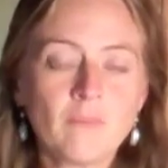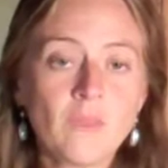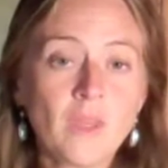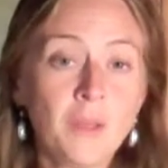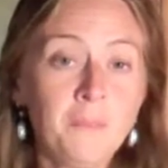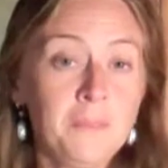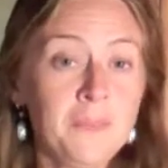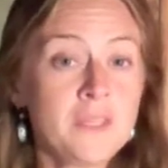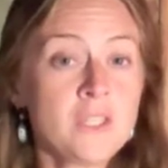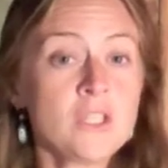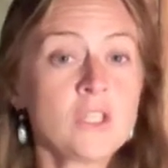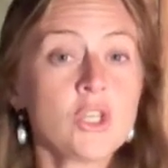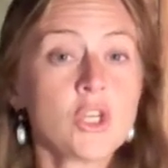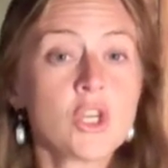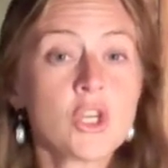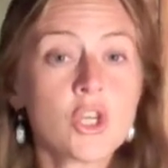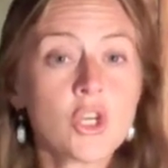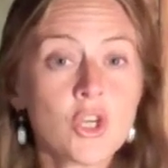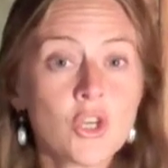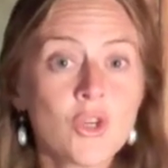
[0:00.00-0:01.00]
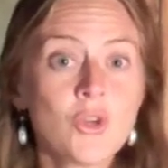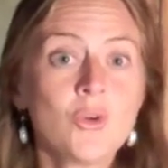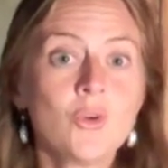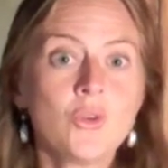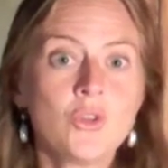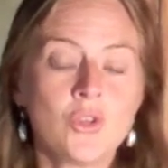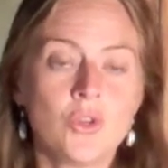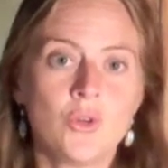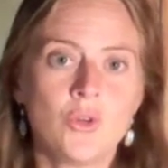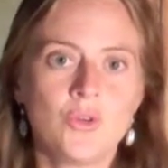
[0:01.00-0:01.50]
This is a
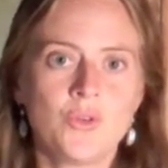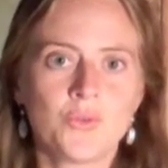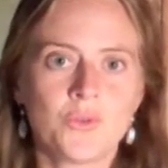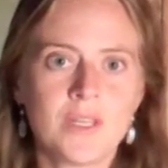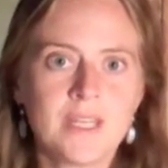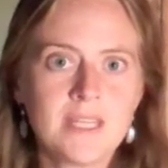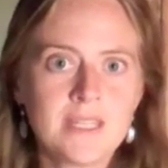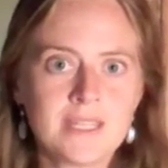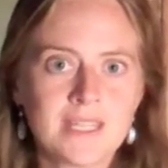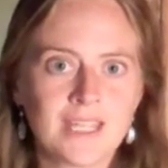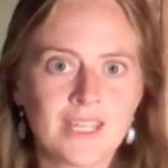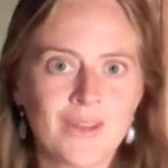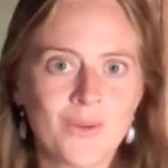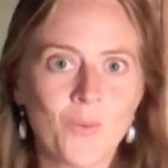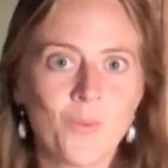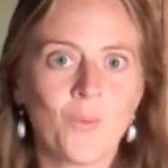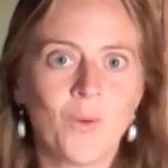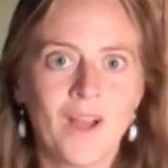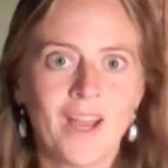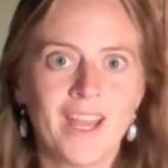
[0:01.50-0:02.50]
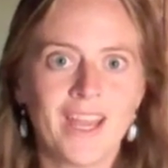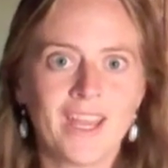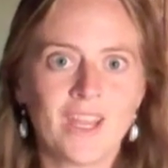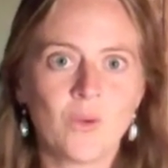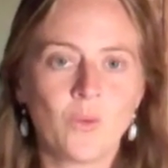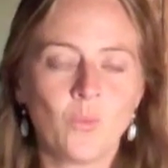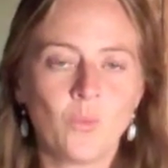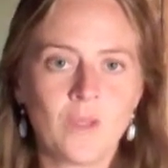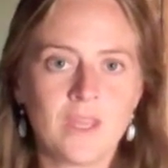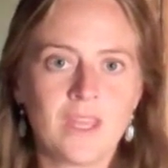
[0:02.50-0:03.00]
huge, huge reason
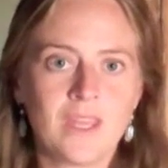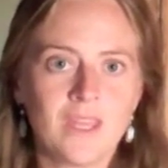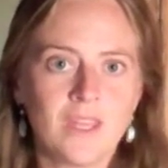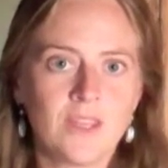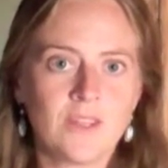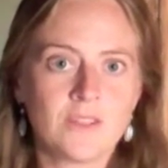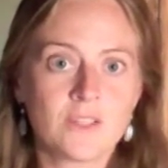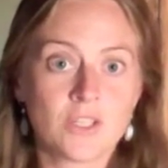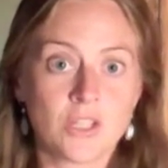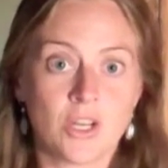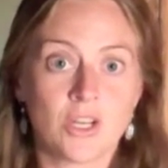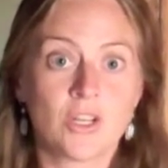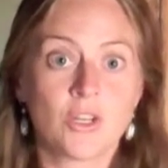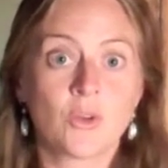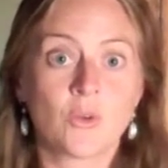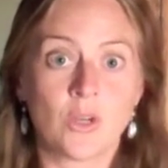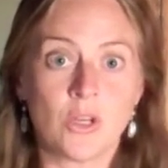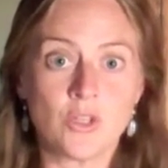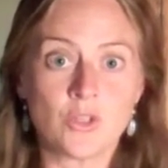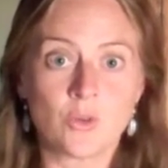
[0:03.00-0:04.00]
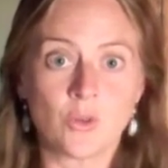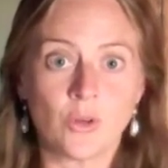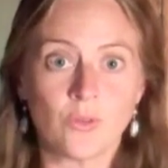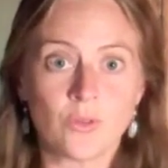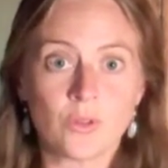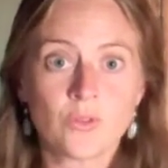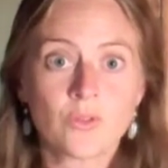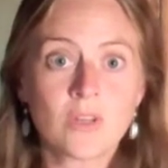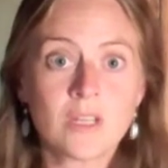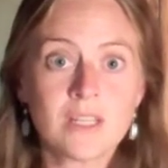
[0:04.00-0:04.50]
why we started Grace Grove
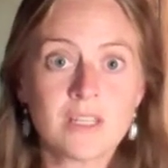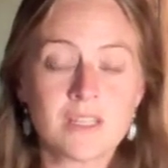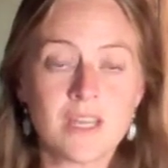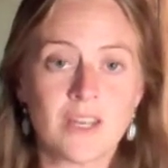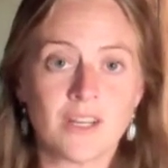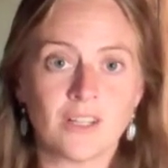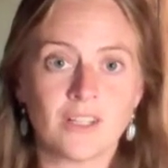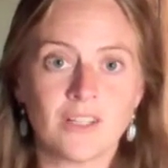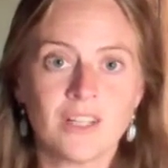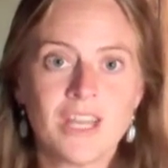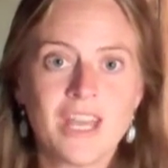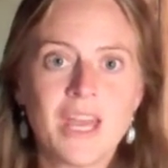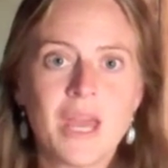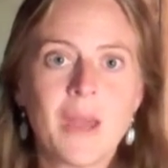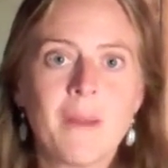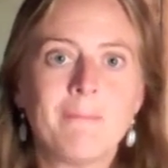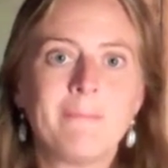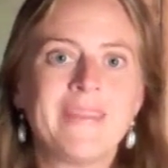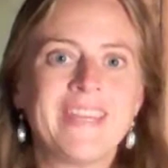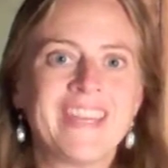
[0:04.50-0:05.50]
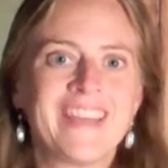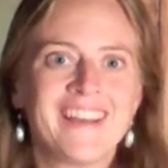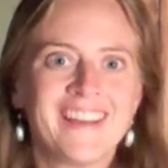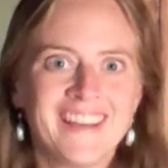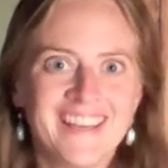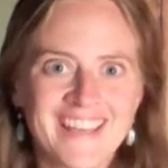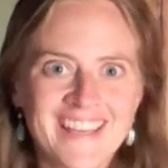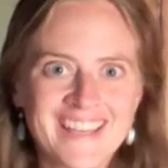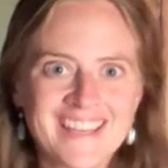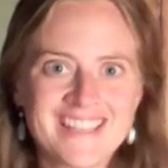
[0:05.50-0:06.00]
Retreat Center,
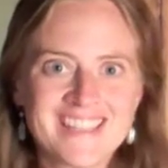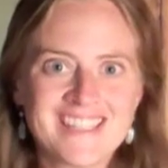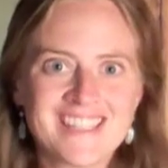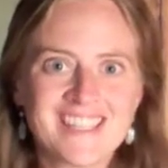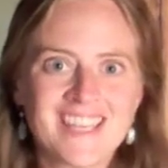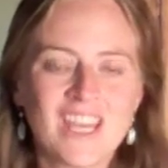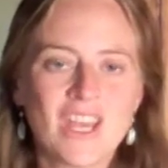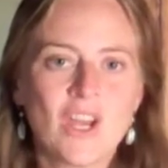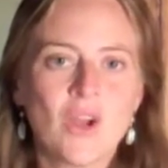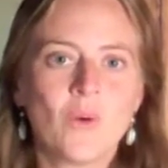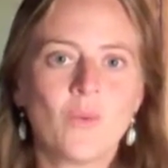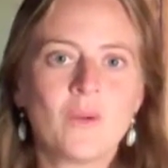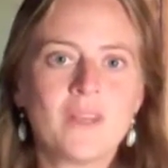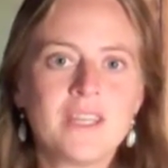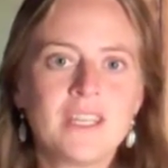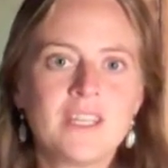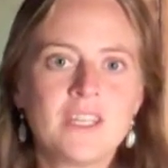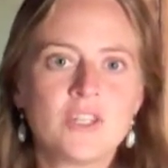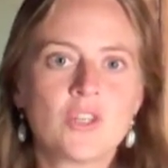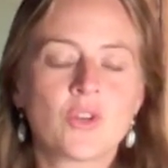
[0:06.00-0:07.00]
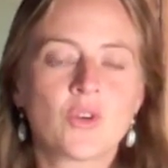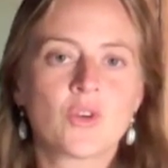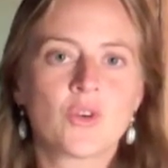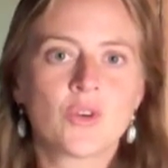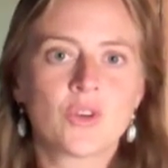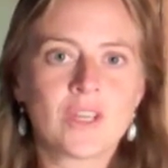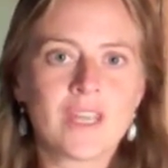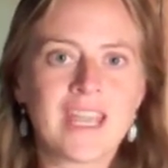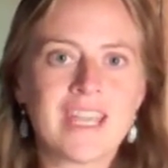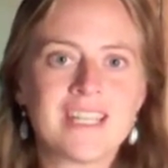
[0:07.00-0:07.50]
because we needed to
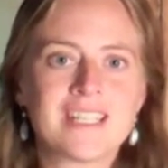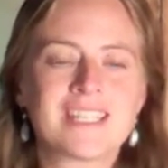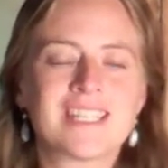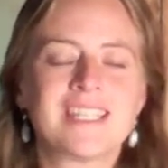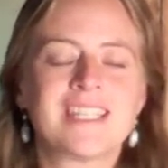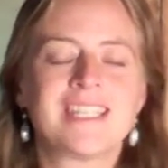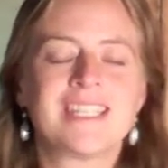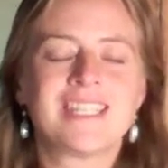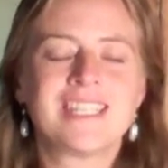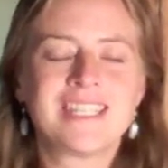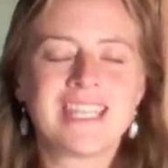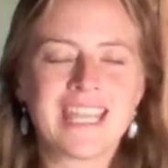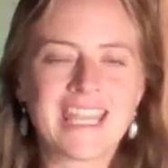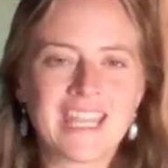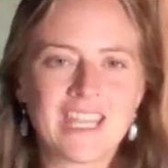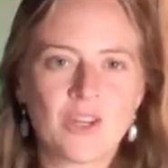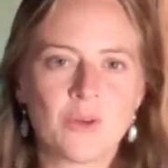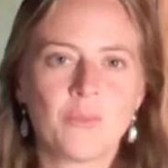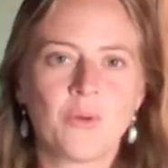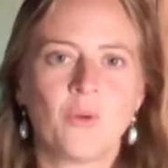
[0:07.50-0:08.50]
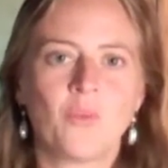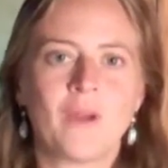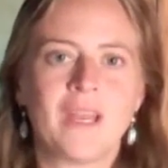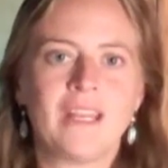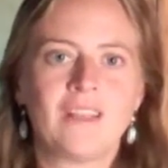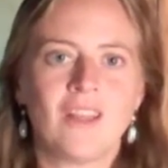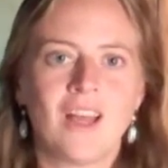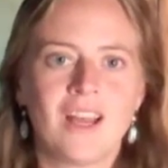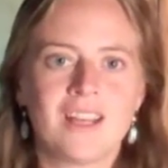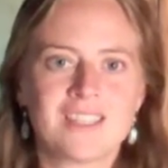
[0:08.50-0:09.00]
create sustainable
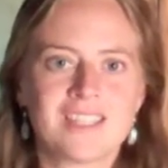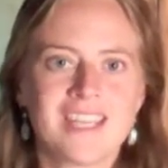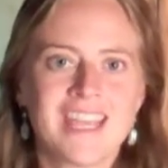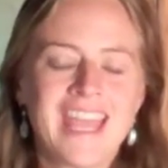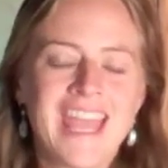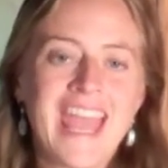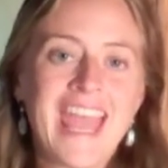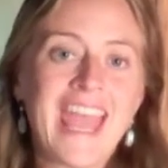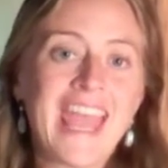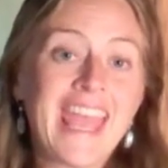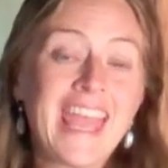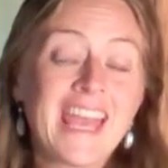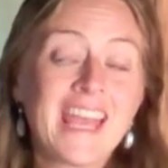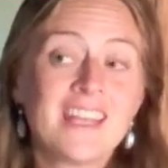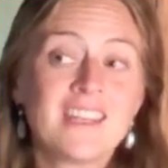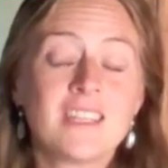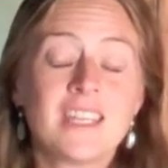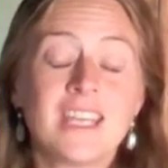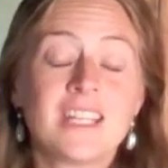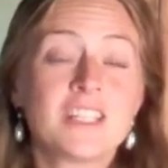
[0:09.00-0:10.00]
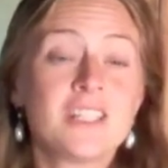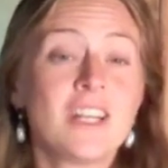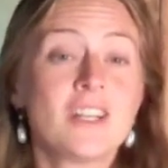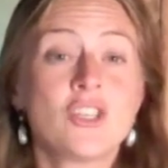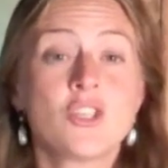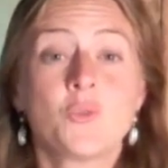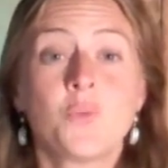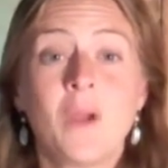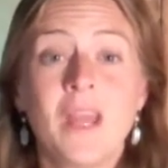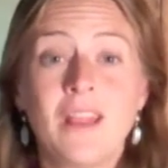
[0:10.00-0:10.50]
weight loss. And it's not
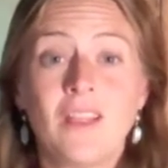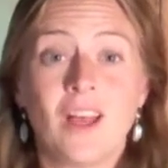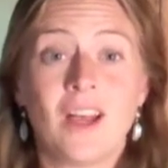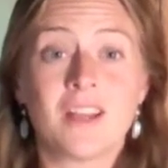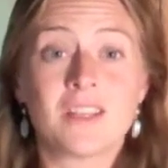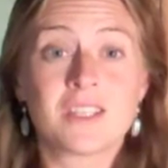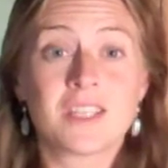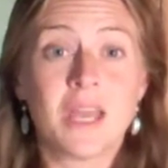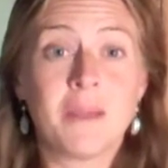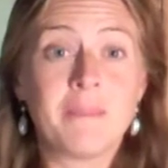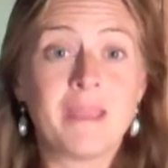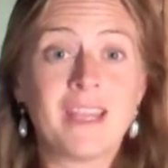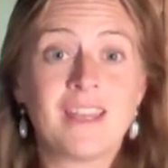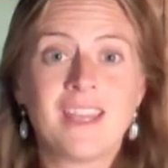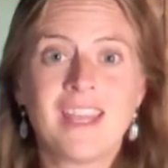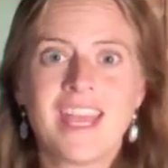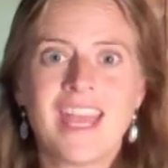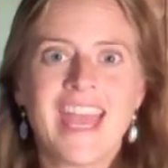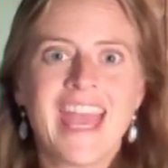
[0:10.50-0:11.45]
just weight loss. Any